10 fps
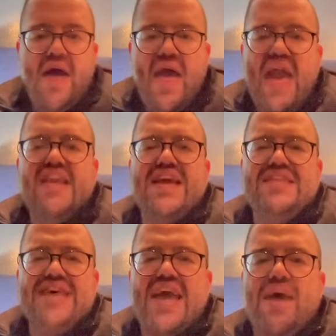It can
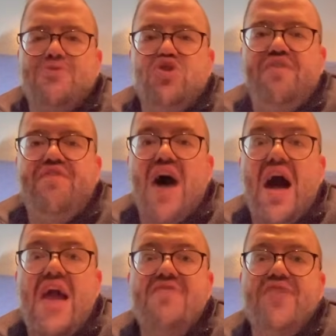take up to
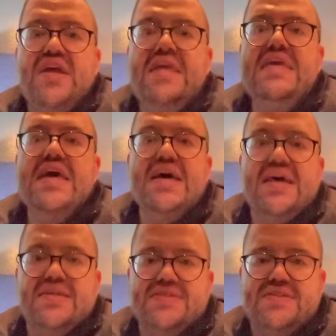5
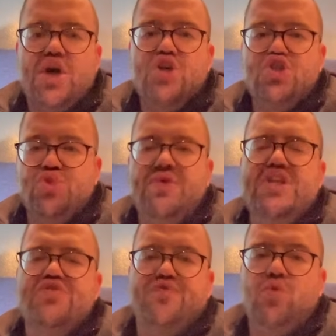years to
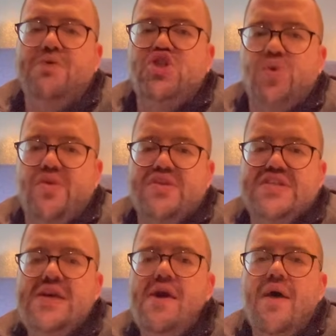reach full maturity.